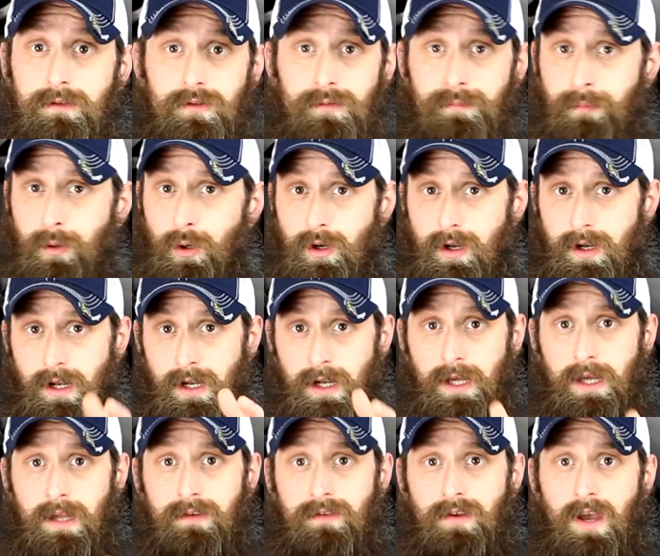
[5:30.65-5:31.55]
Just put it in
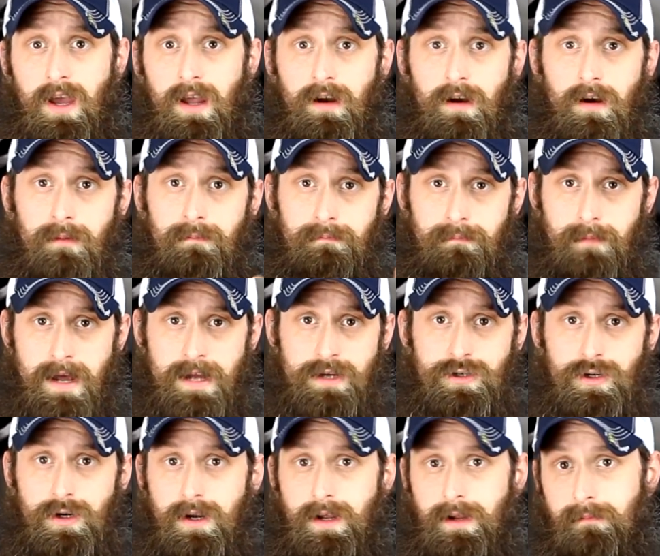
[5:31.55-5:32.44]
a container,
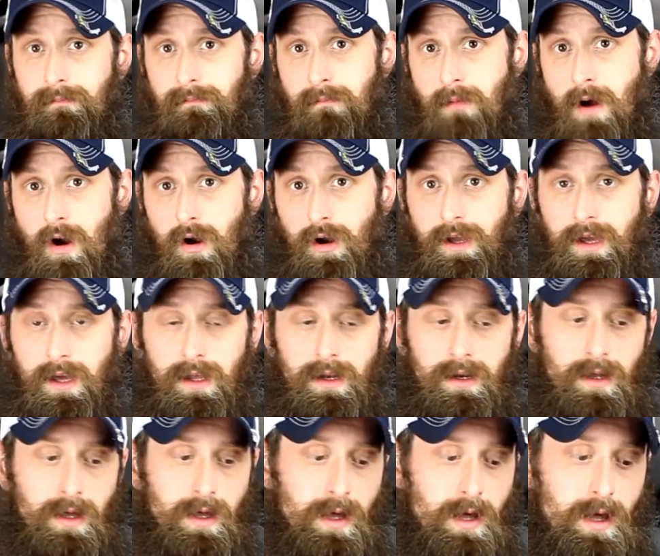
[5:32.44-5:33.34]
measure it, mark
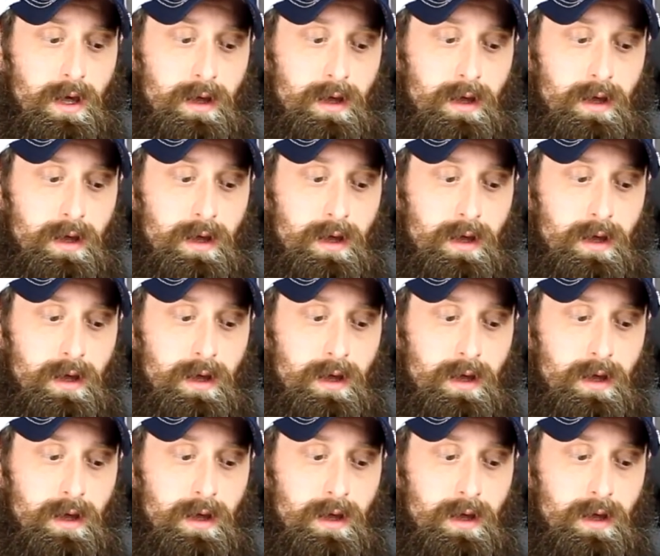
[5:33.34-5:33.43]
it,